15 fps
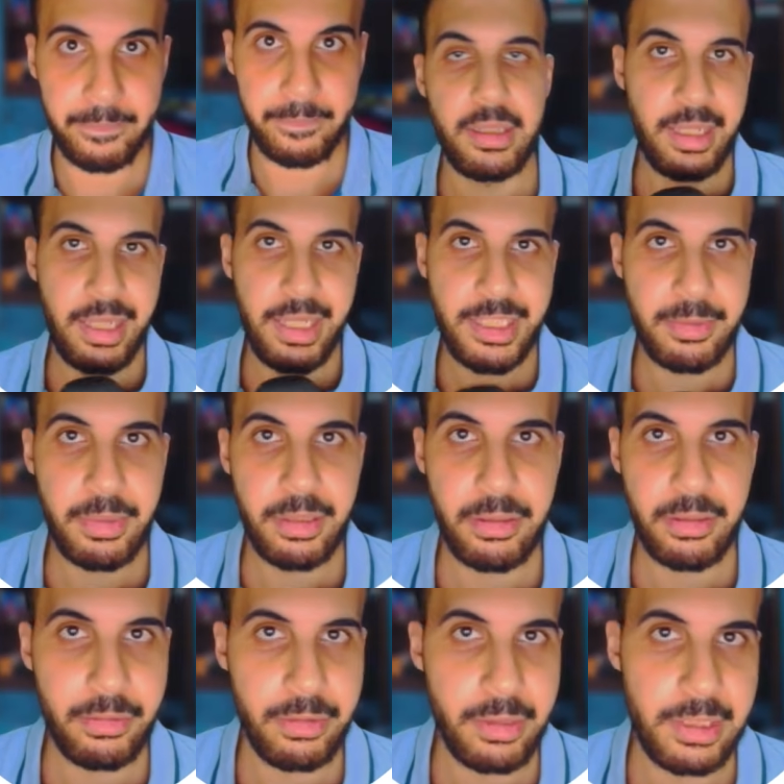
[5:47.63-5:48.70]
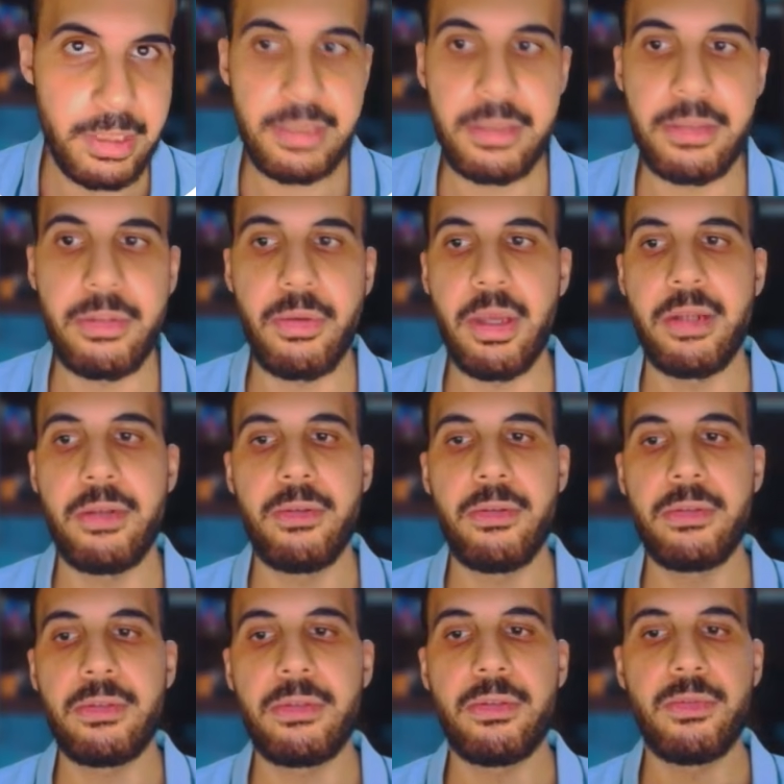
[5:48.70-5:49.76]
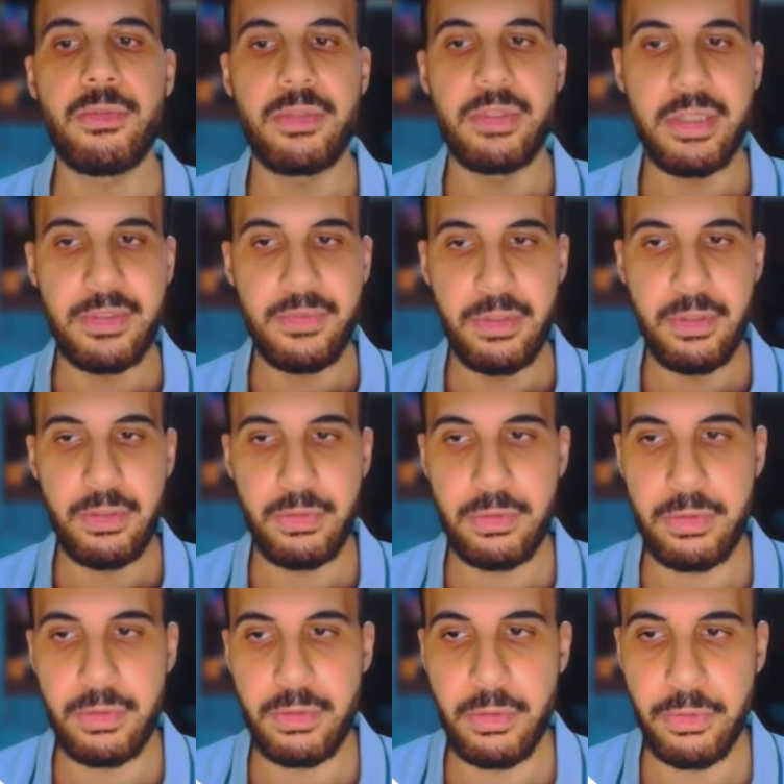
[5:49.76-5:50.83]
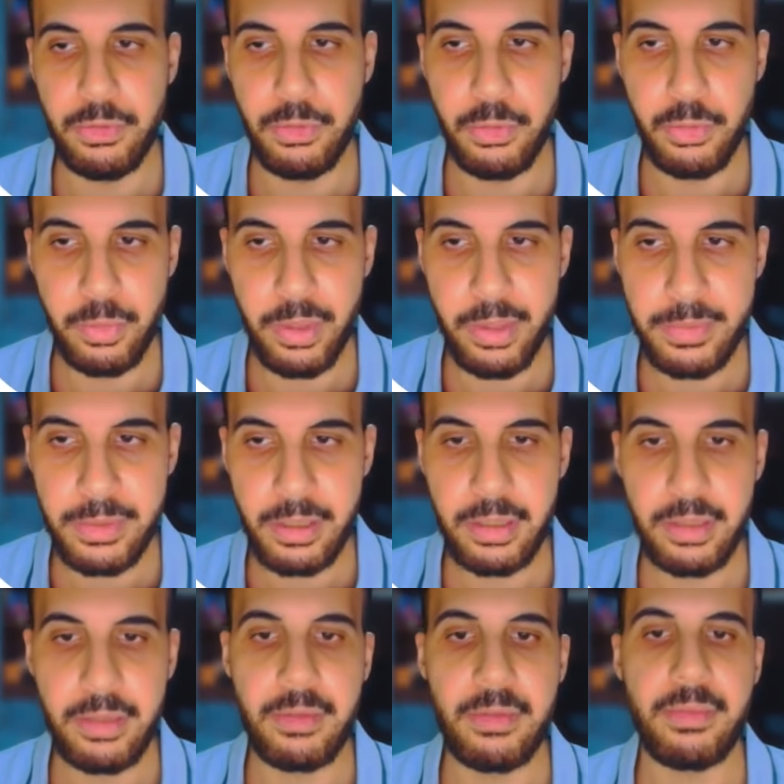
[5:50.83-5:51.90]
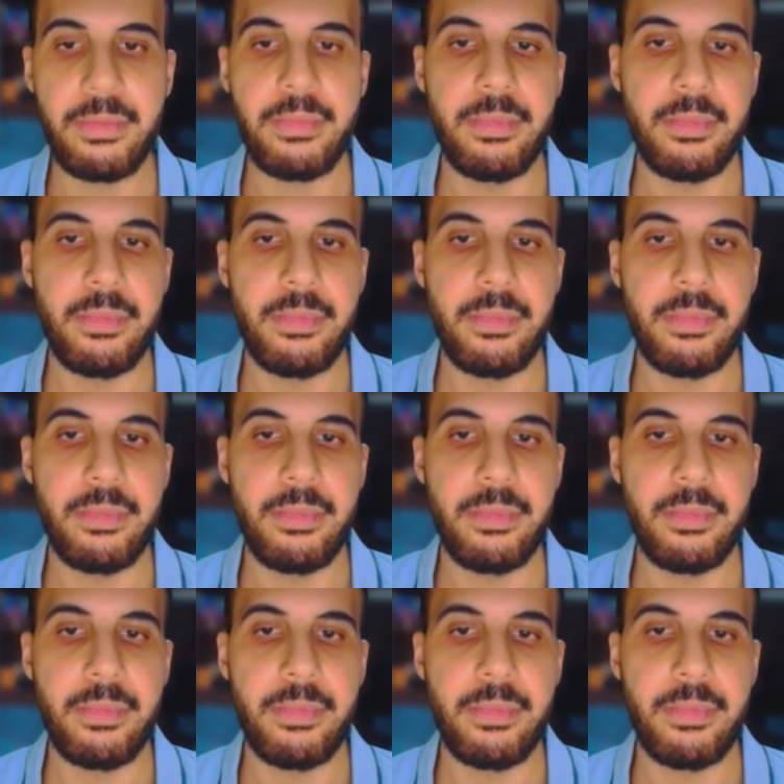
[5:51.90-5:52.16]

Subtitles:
And last but not least, you can also use these videos on your website,